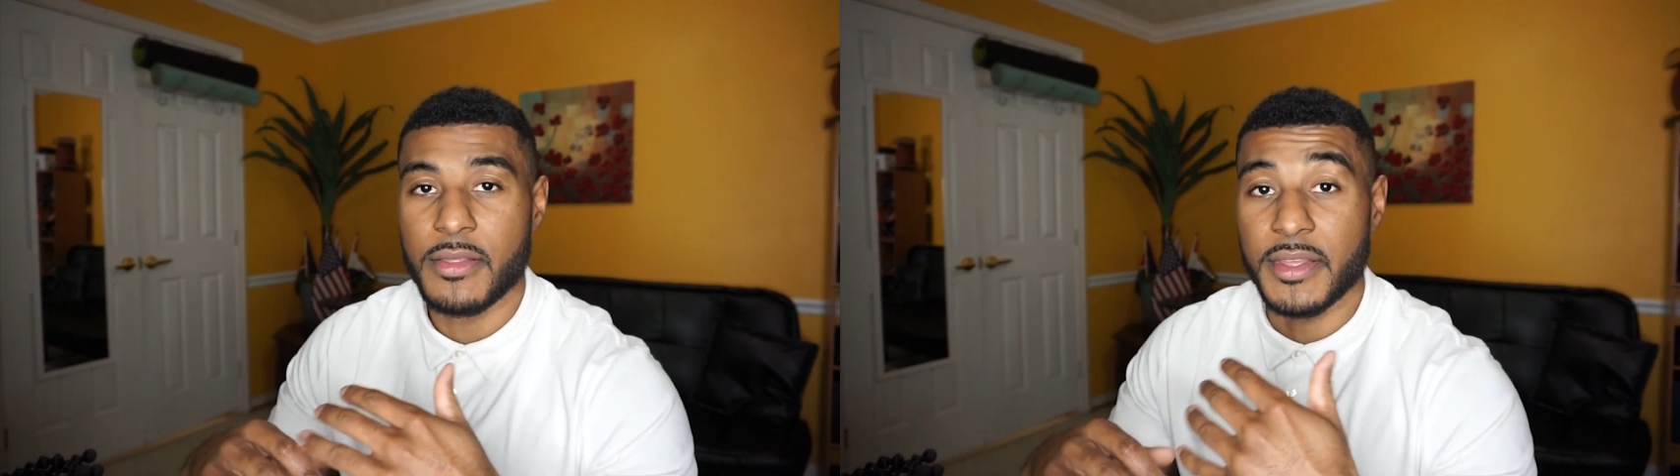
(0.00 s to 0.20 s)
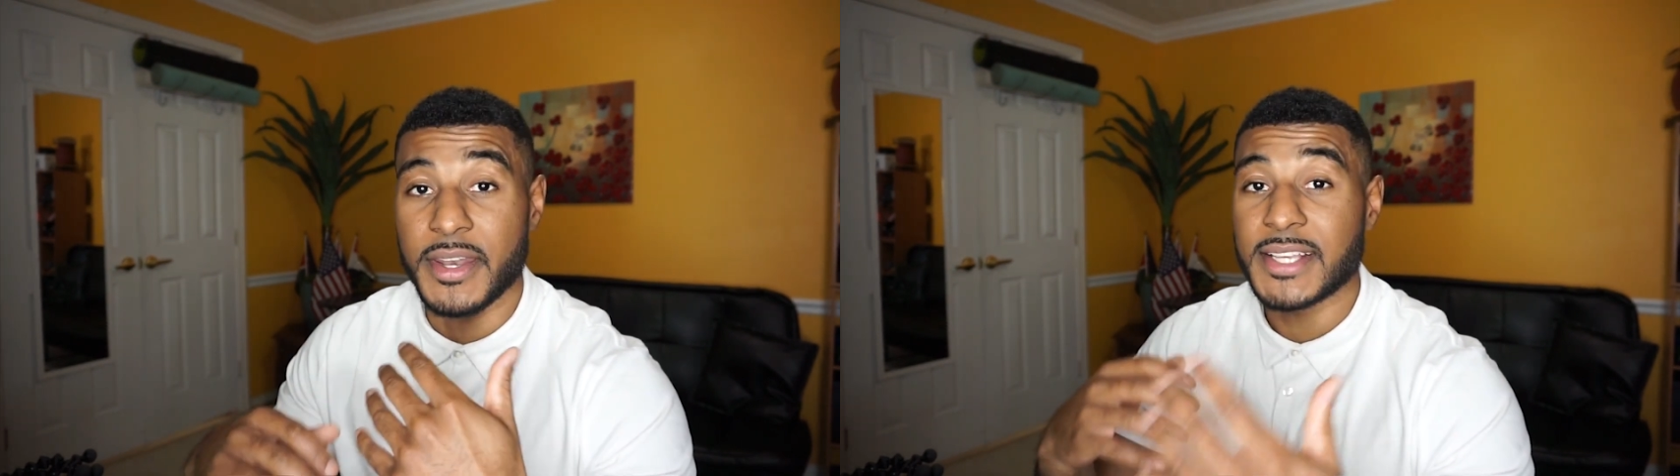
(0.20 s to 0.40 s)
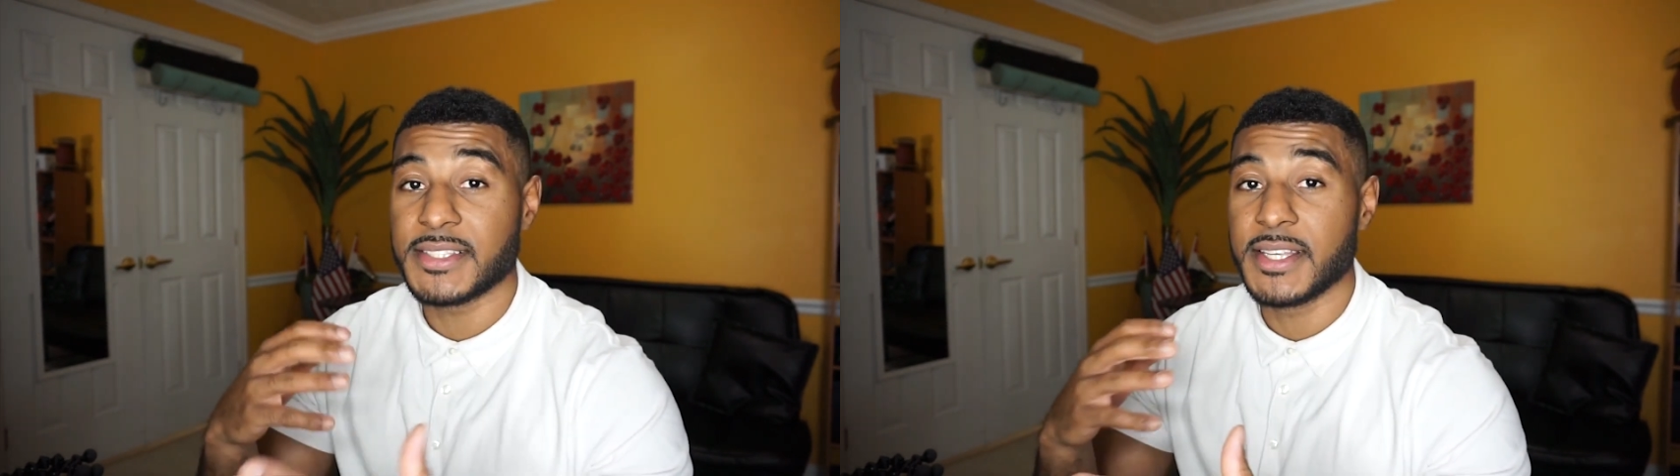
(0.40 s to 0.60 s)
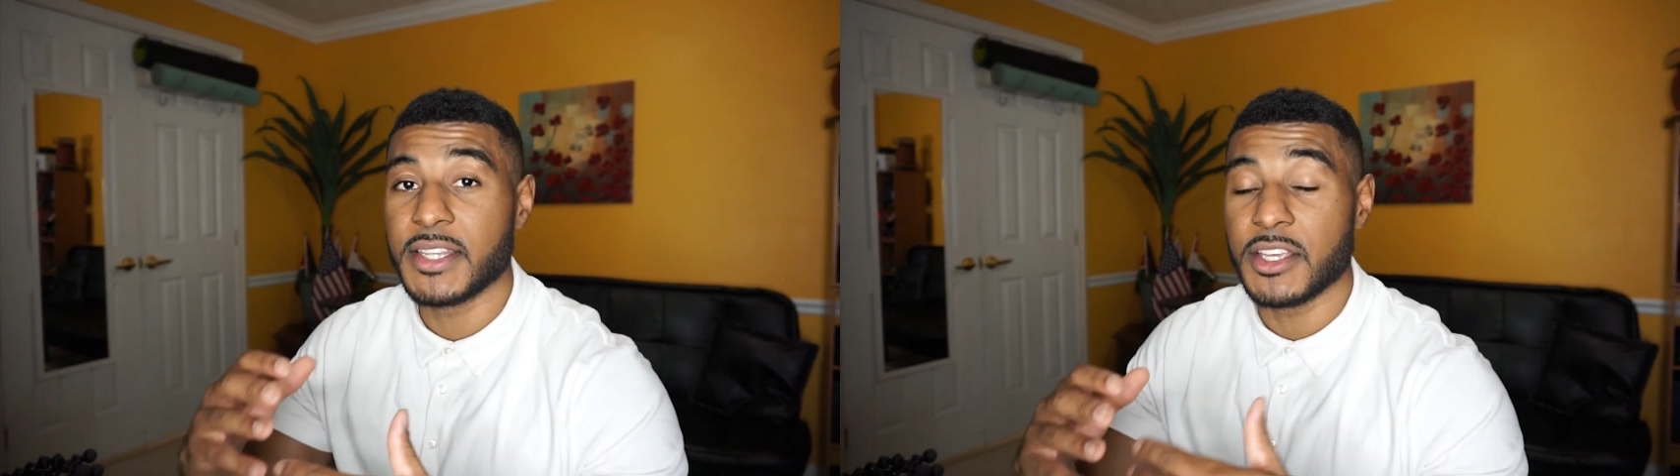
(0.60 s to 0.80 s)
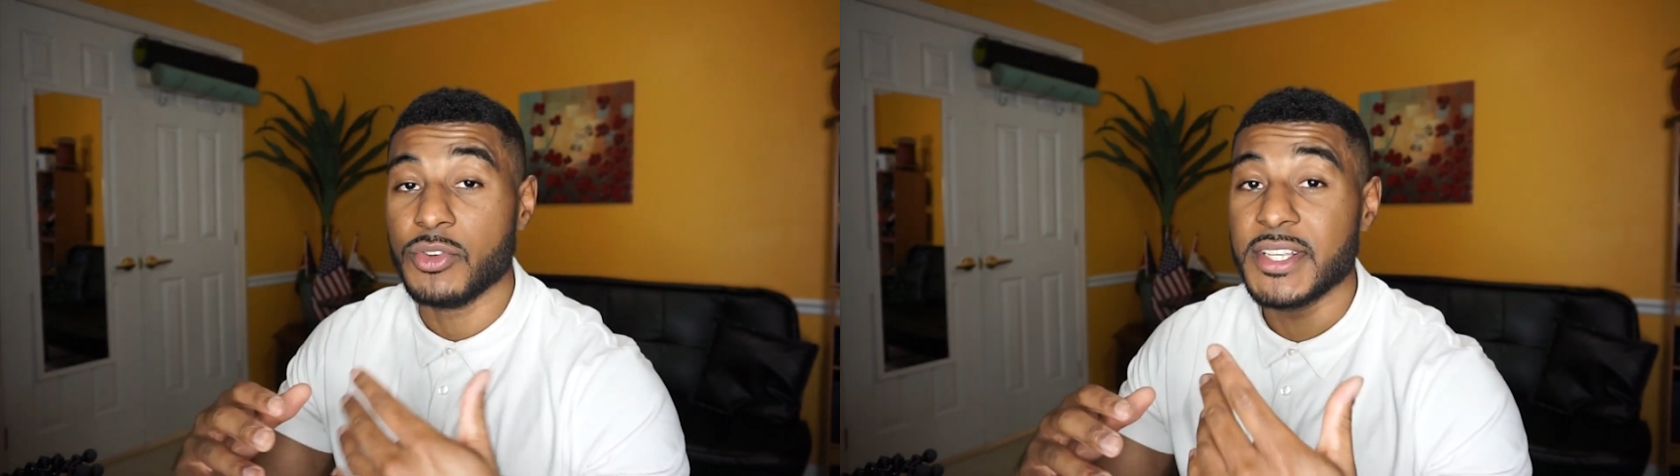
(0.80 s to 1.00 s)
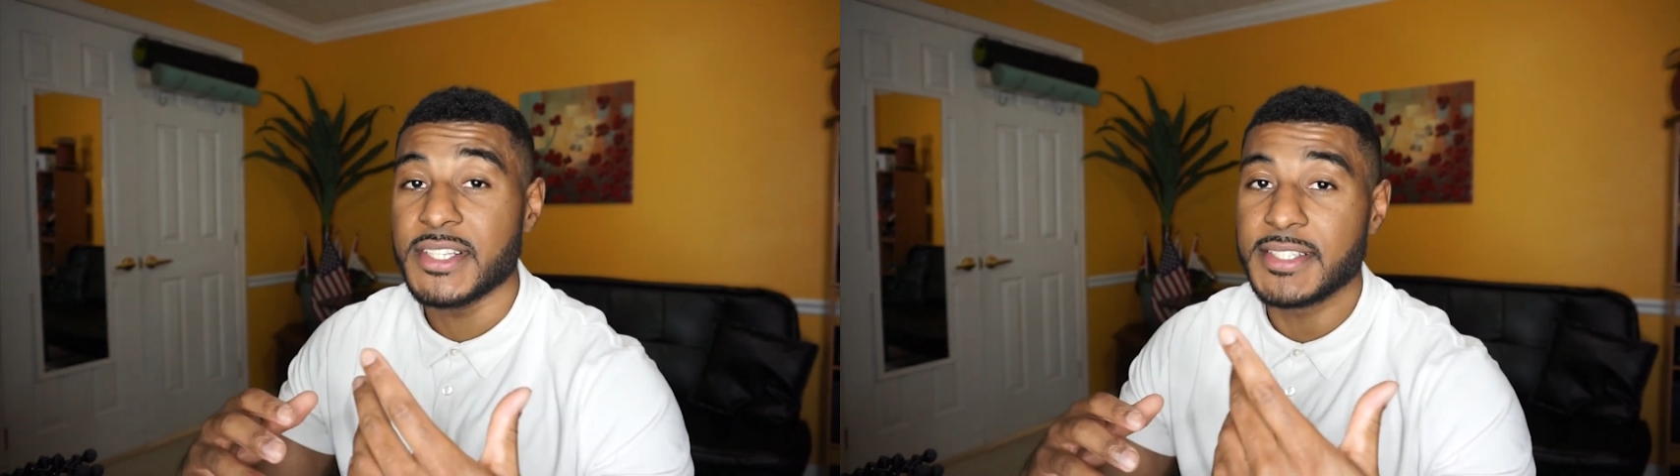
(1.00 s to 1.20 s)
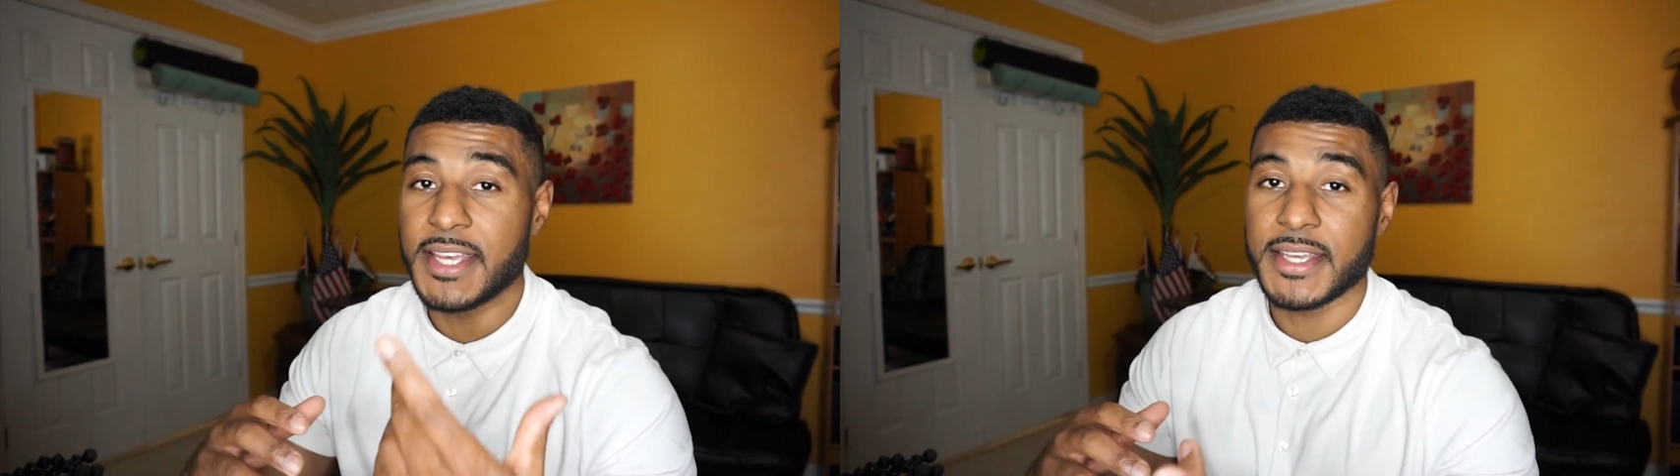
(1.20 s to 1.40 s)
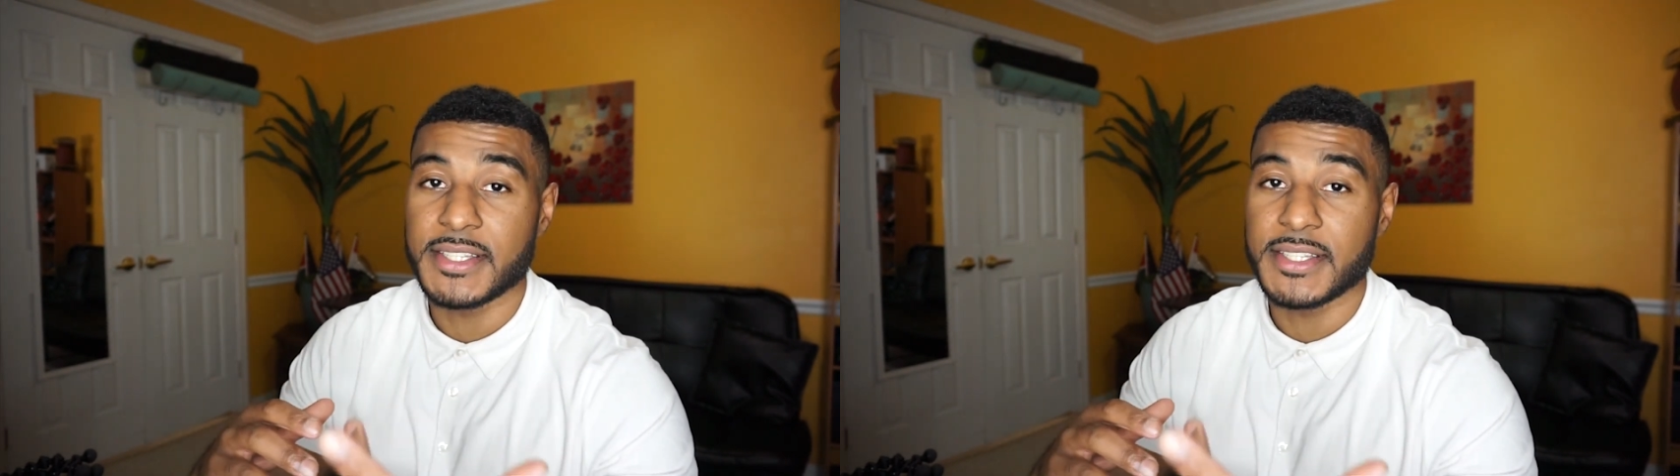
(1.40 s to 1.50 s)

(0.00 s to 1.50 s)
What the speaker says: The next thing that you need to take